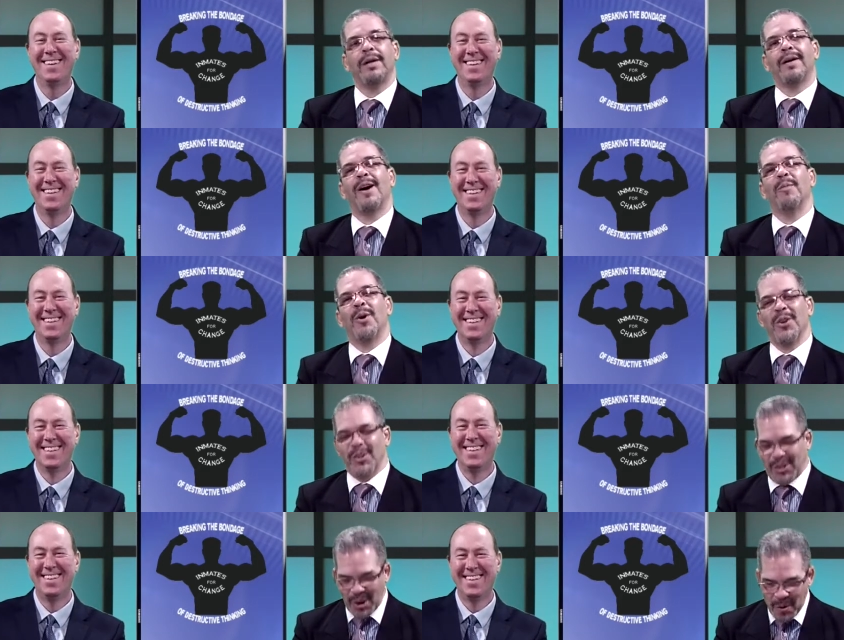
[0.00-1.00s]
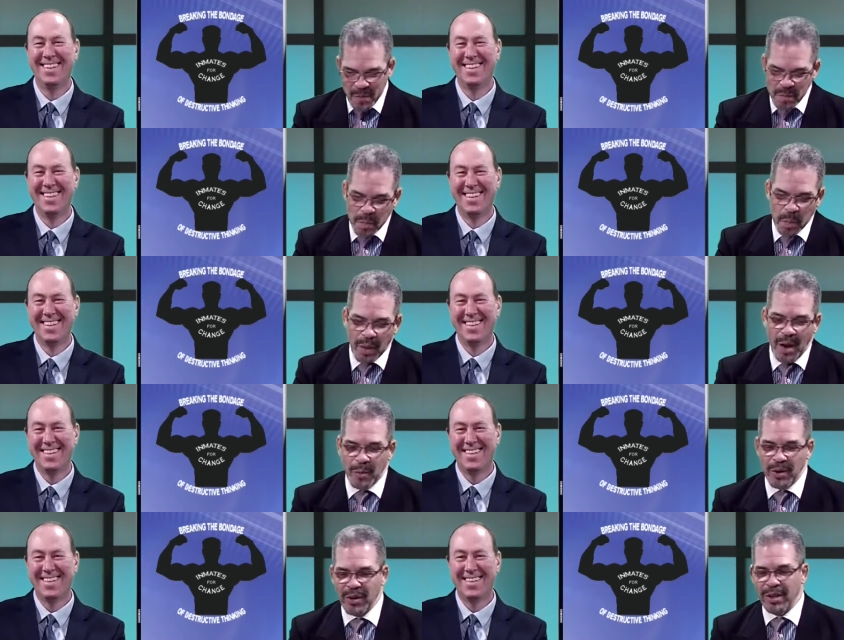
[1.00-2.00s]
Speaker 1: Come on the show, and we're
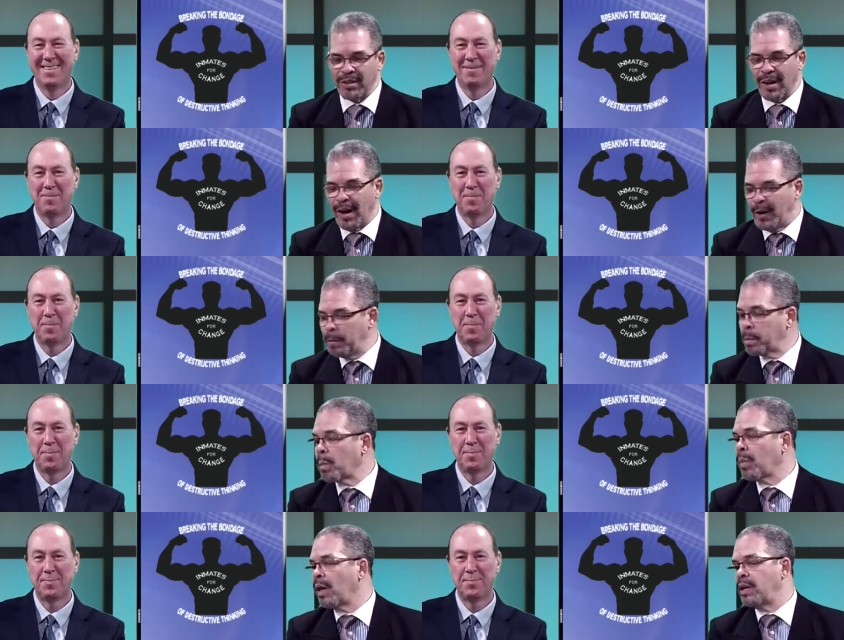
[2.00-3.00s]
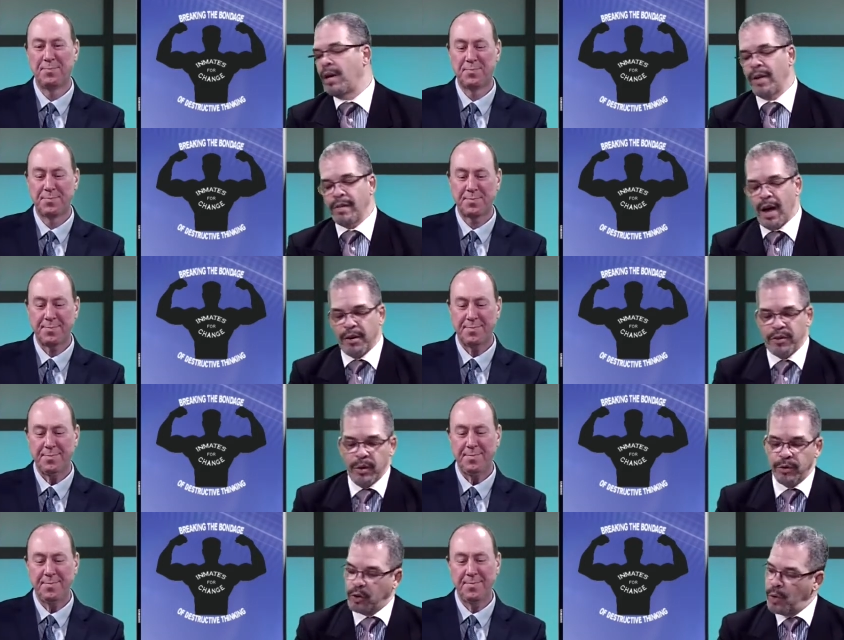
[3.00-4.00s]
going to get started. Dave, I've got a
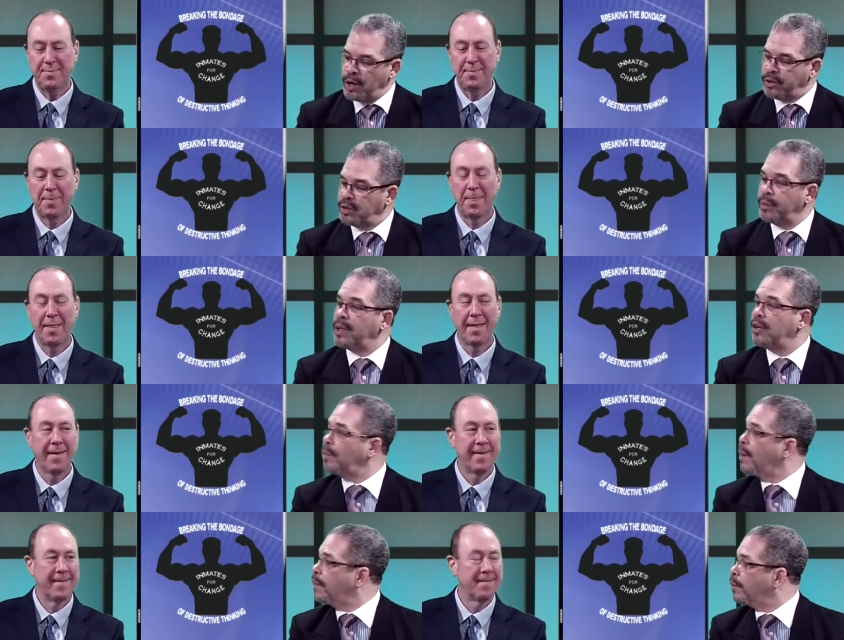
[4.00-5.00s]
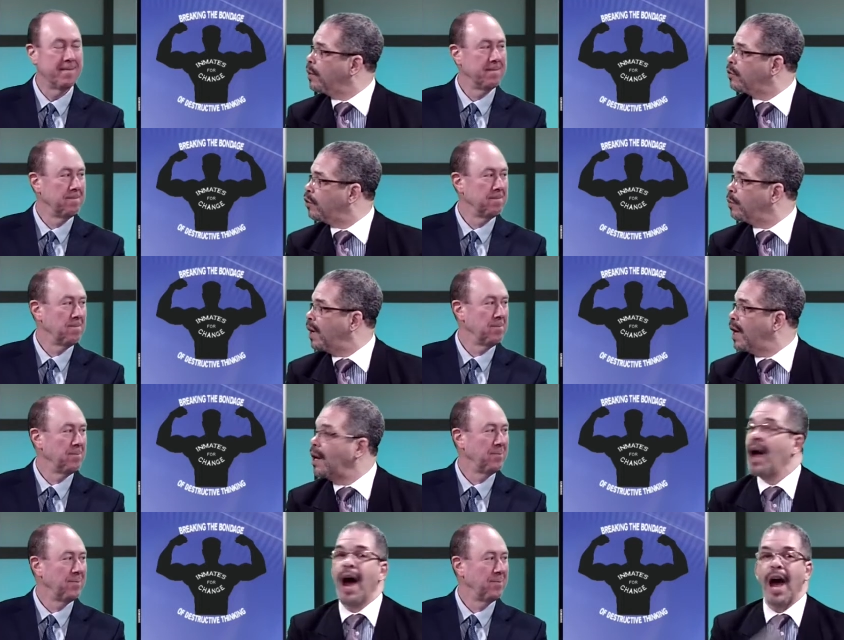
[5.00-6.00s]
series of questions, and because my memory is so bad,
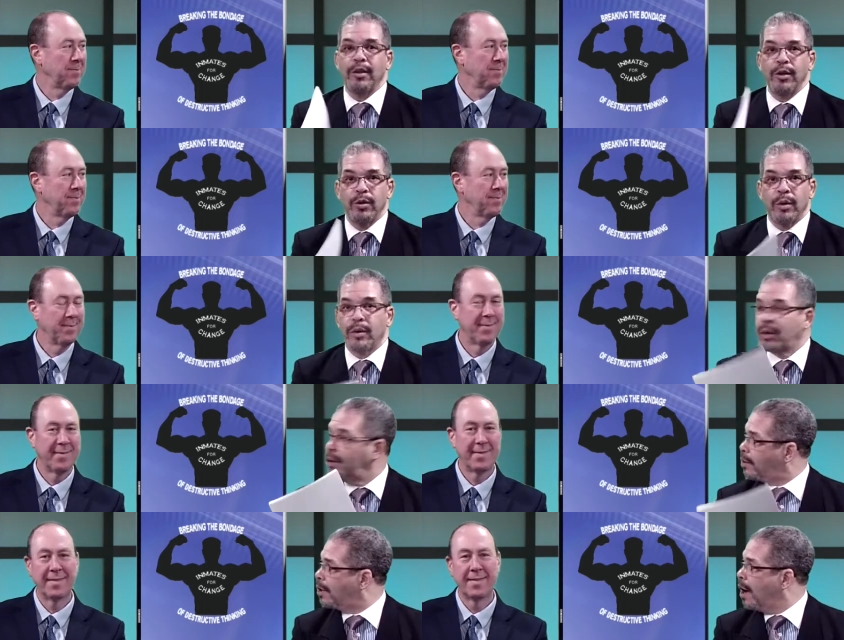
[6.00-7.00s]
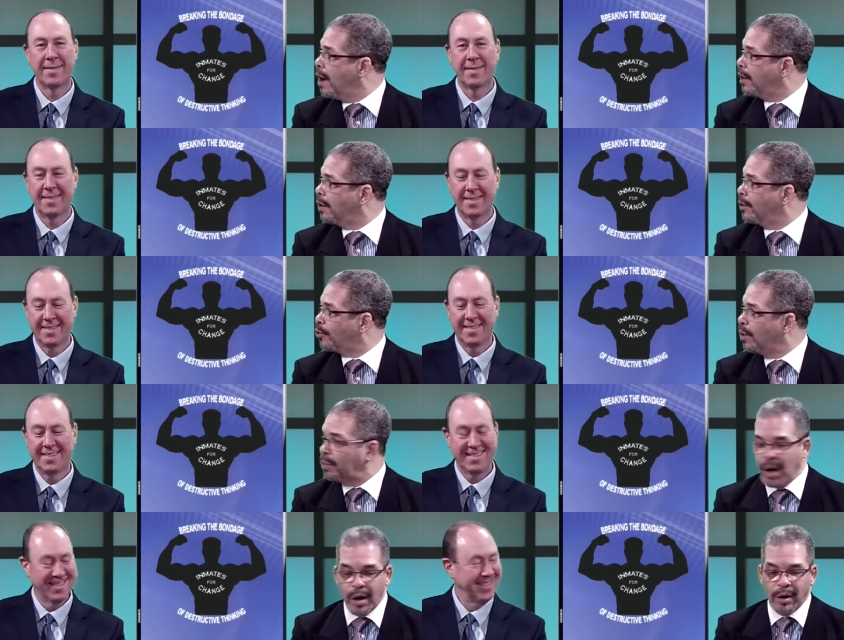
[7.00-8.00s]
I had to use a card, a script
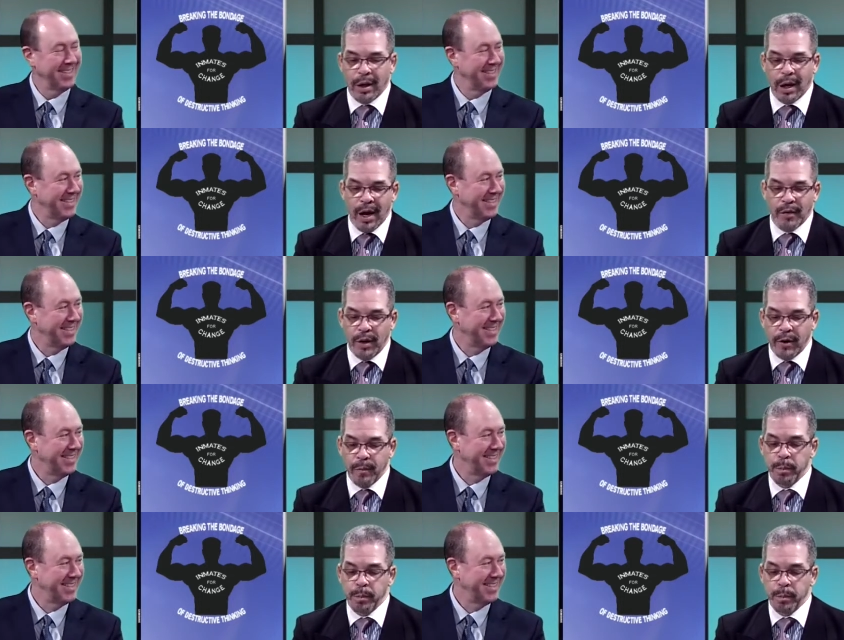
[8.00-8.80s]
card that I have here.